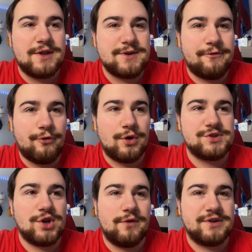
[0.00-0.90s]
to
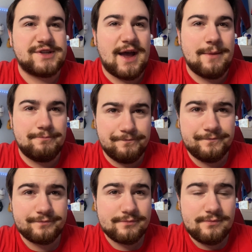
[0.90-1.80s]
force overtime.
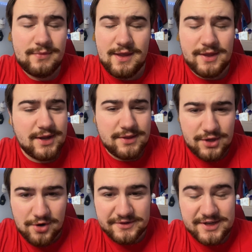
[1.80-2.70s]
And then in
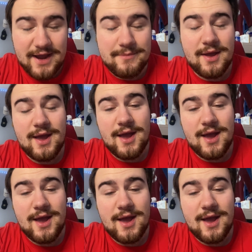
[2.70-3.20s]
the overtime,